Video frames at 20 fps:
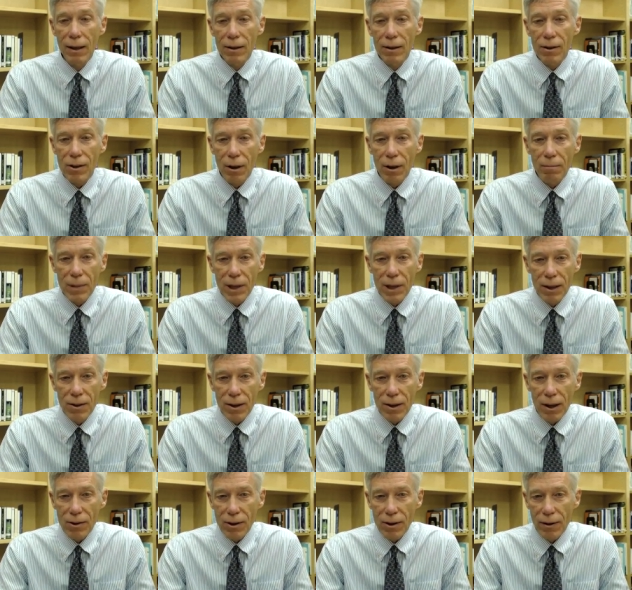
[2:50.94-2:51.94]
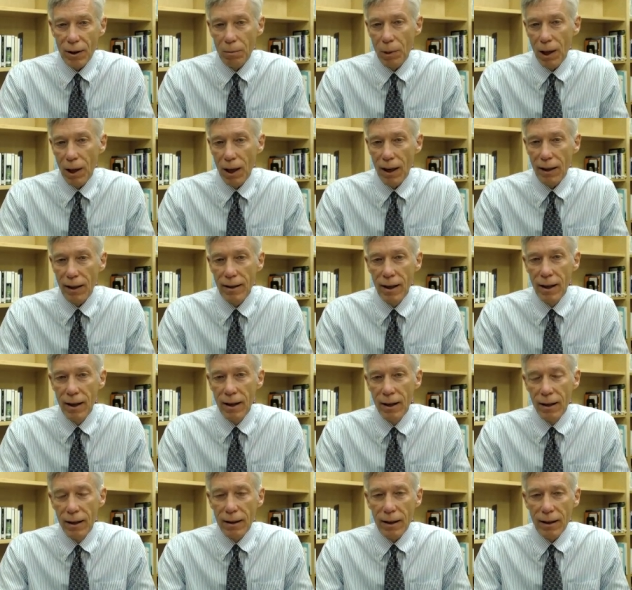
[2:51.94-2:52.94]
some T cells in their blood.
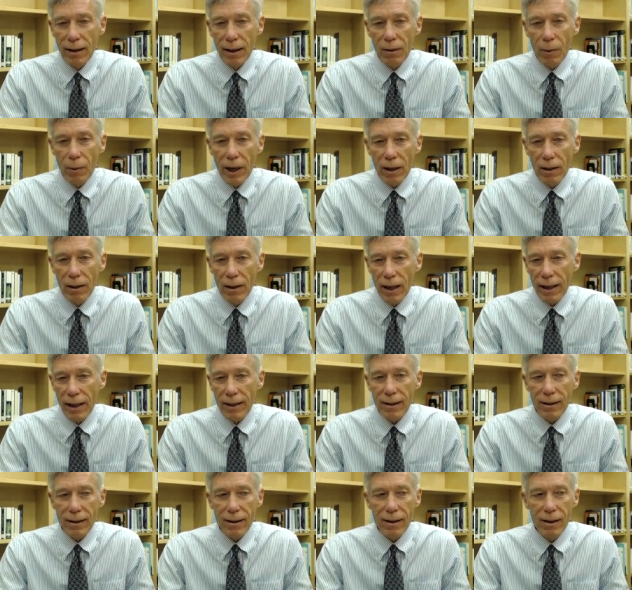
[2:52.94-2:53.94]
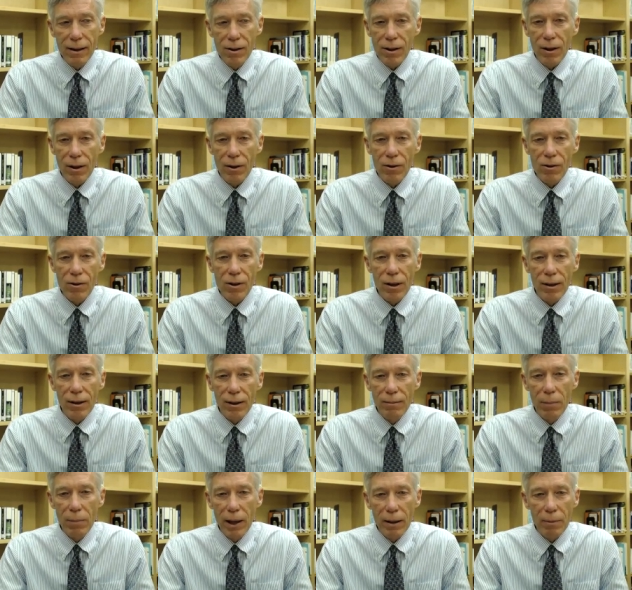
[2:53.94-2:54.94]
And then we collect T cells
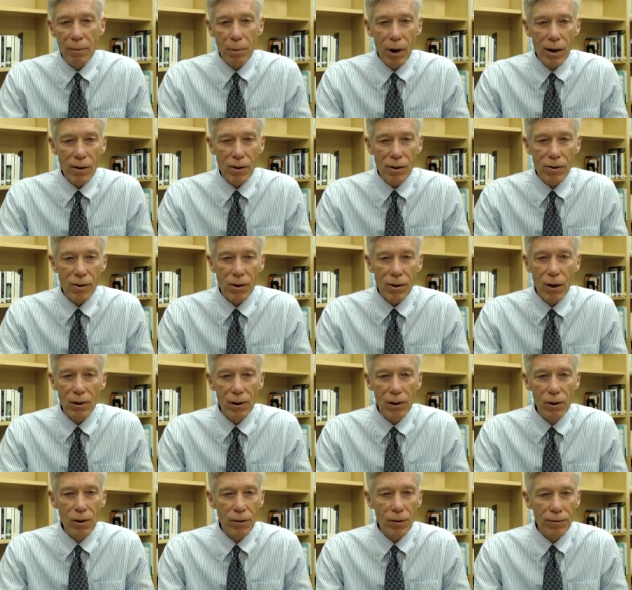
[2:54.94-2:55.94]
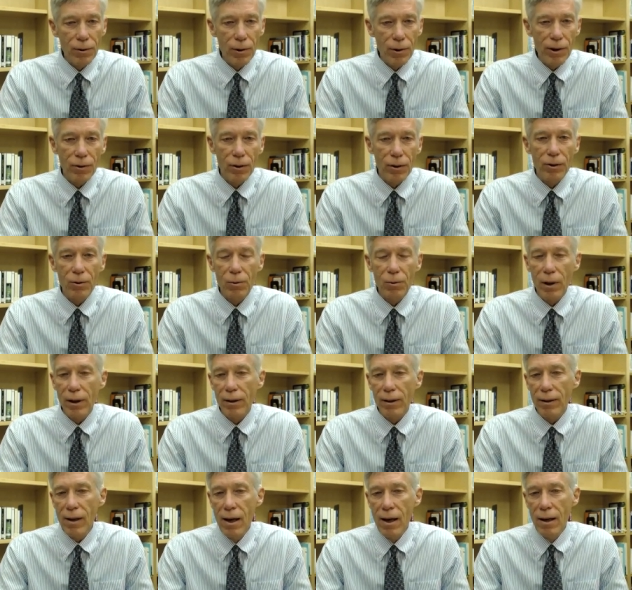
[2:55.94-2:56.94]
by a process called leukapheresis,
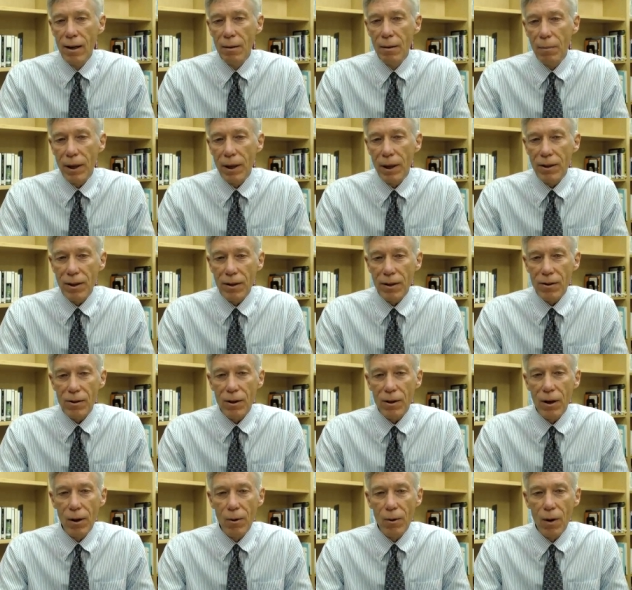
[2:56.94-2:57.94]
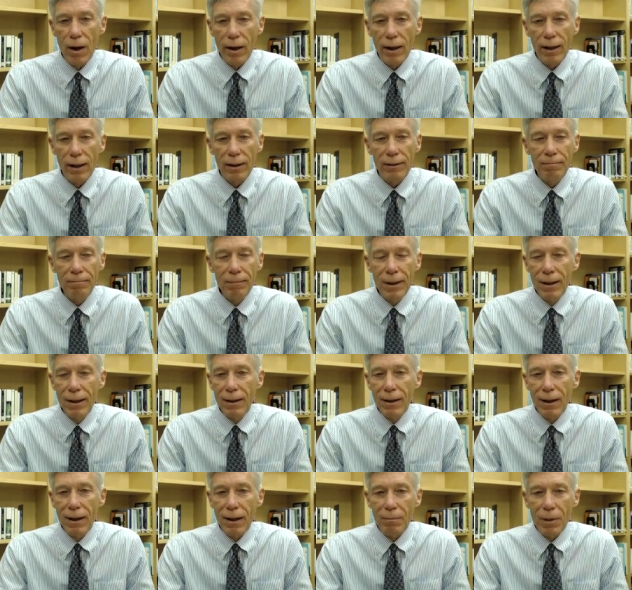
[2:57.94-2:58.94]
where patients go on a,
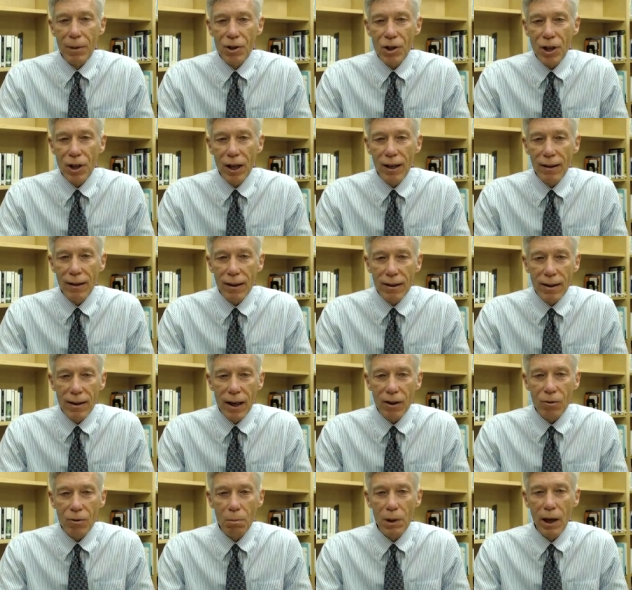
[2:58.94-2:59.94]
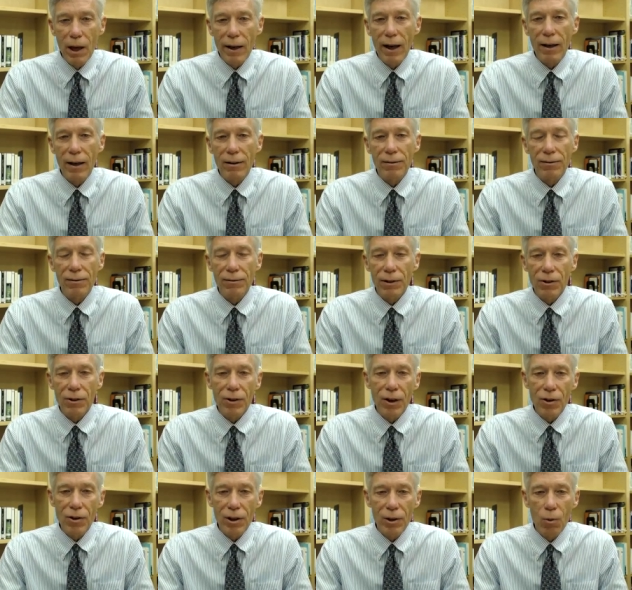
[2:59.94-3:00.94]
a machine that takes blood out of
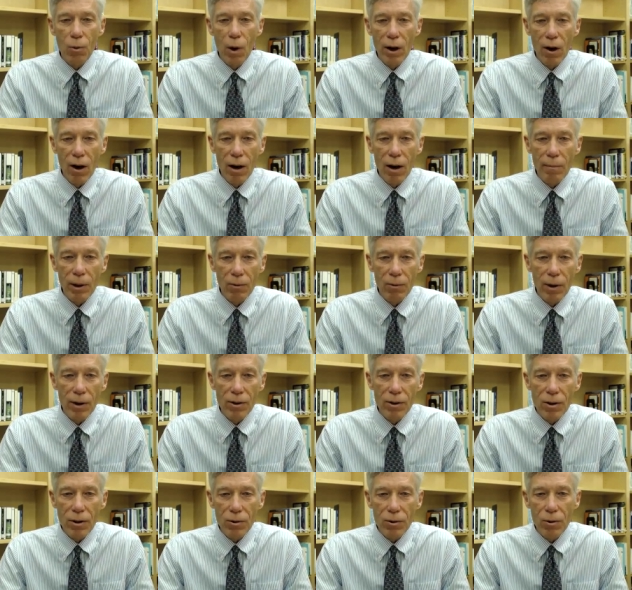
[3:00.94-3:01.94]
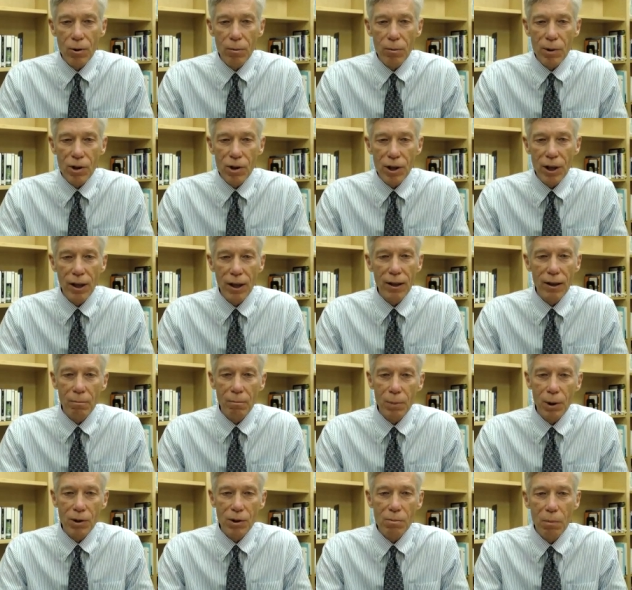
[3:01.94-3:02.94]
essentially one arm and runs it through a machine and
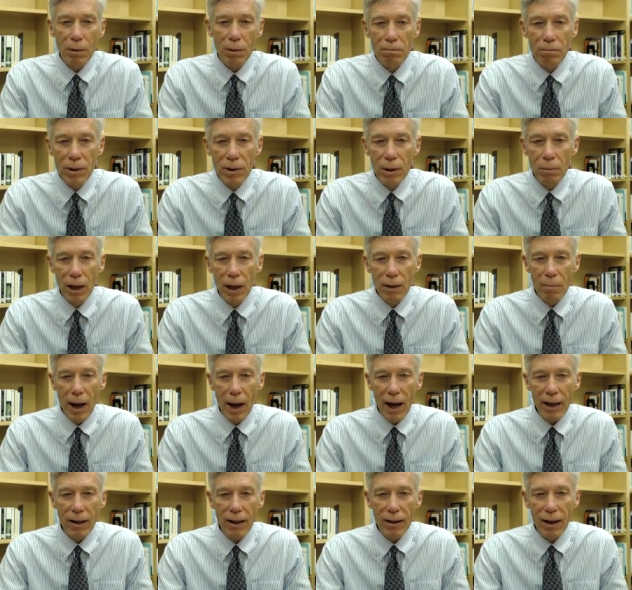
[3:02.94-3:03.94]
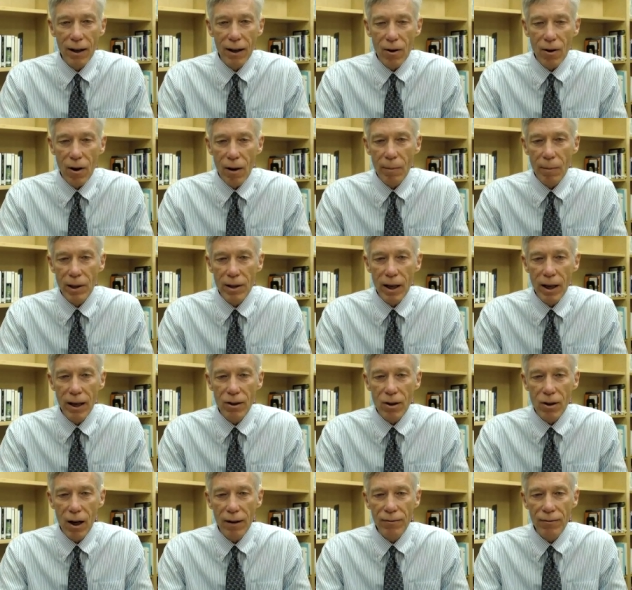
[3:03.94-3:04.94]
puts b- the blood back in the other arm and
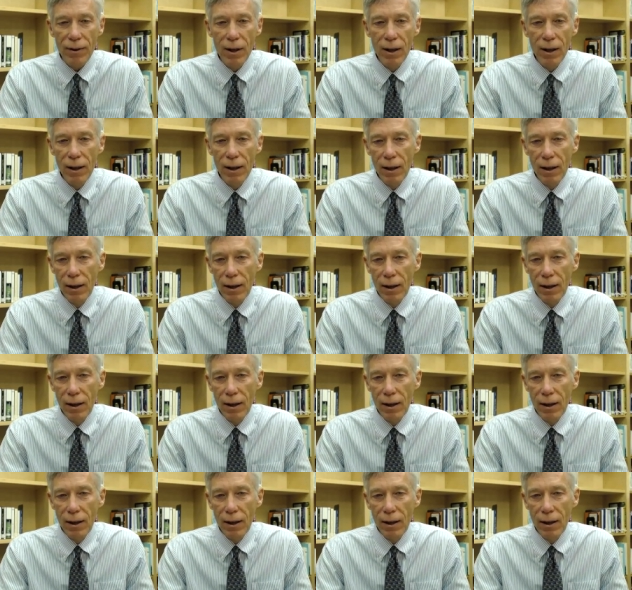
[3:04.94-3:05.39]
takes off